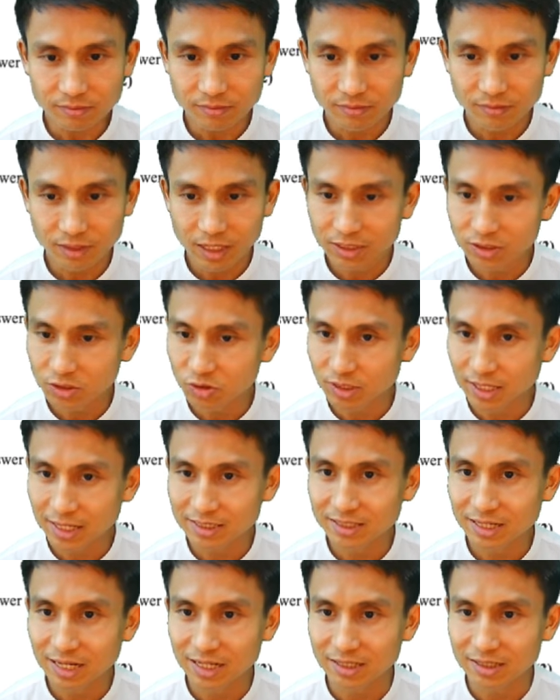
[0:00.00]
Yeah, so
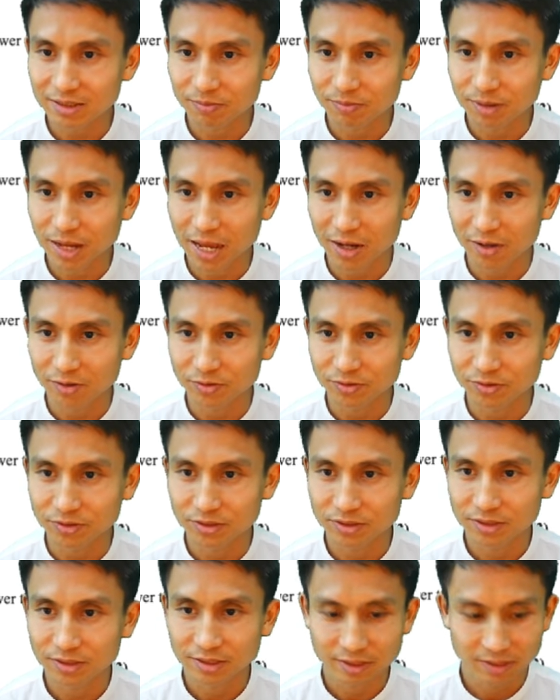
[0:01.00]
that's like the bounds
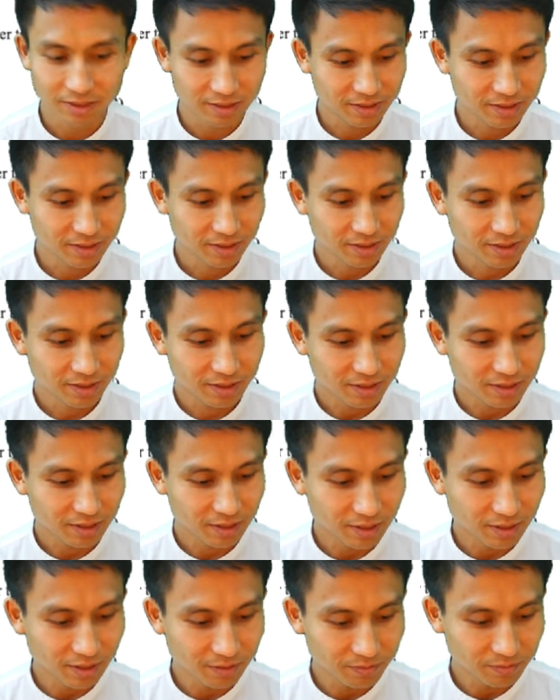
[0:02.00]

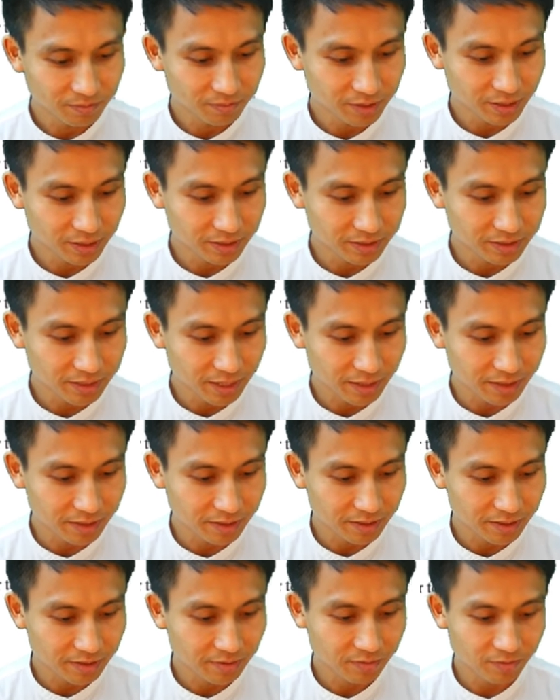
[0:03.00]
in second,
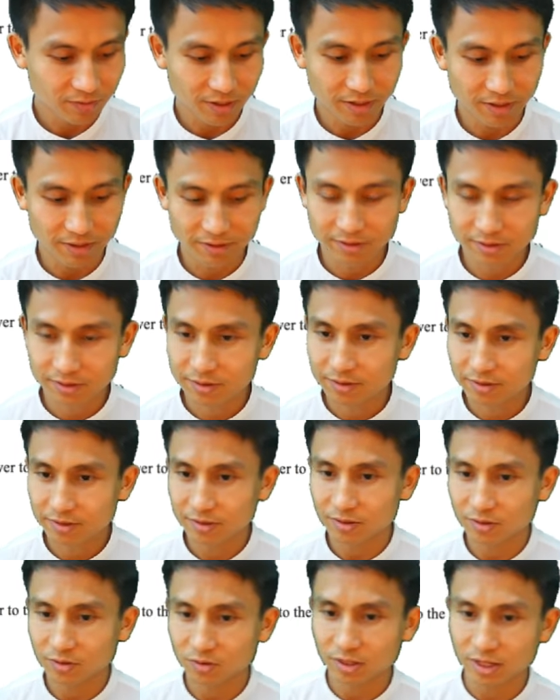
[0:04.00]
right?
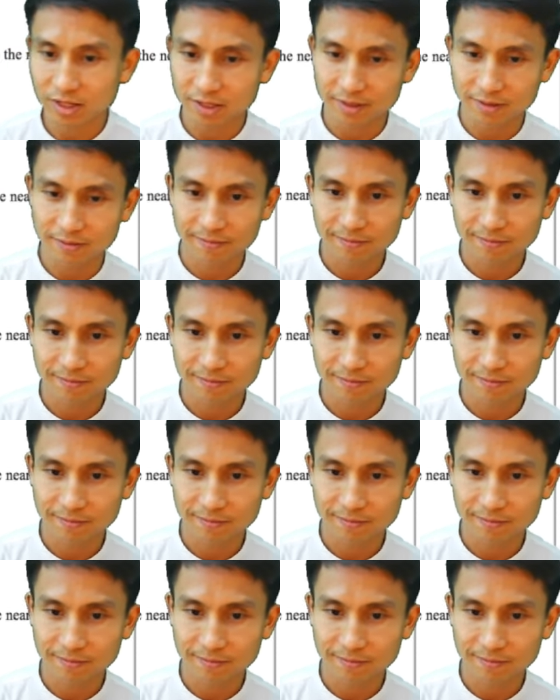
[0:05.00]
Okay.